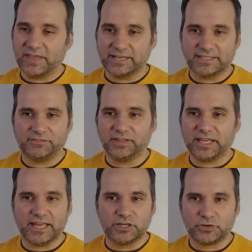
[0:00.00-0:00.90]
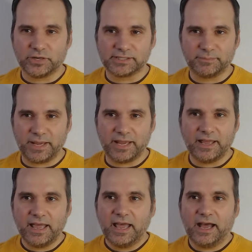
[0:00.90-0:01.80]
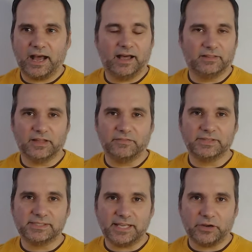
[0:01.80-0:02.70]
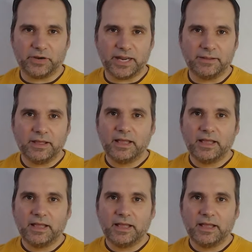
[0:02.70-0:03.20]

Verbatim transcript: That definitely interests me. Uh, I love the scenery.